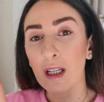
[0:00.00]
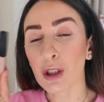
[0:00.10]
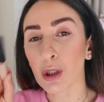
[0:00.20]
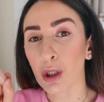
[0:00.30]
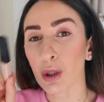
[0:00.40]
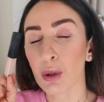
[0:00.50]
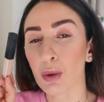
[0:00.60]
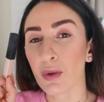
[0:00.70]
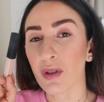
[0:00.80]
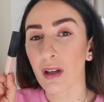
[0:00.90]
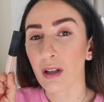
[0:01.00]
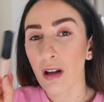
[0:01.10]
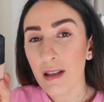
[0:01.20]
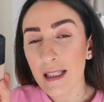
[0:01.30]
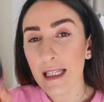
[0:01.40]
tend to use
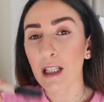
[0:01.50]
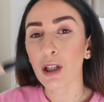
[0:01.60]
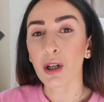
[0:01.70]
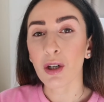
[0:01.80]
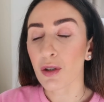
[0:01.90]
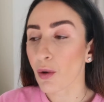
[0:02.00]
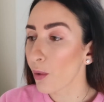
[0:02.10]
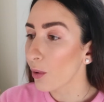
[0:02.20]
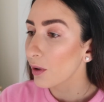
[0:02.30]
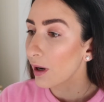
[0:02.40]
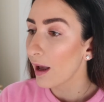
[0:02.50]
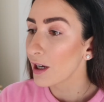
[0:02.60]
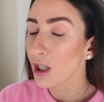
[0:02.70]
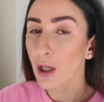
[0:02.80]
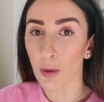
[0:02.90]
concealers or
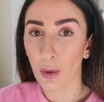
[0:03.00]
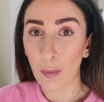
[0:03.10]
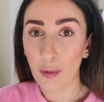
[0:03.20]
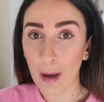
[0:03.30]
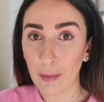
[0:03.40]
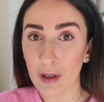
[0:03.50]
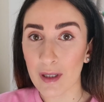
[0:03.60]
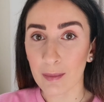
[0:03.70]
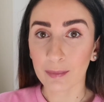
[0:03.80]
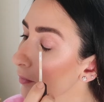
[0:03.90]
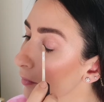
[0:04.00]
eyeshadow primers.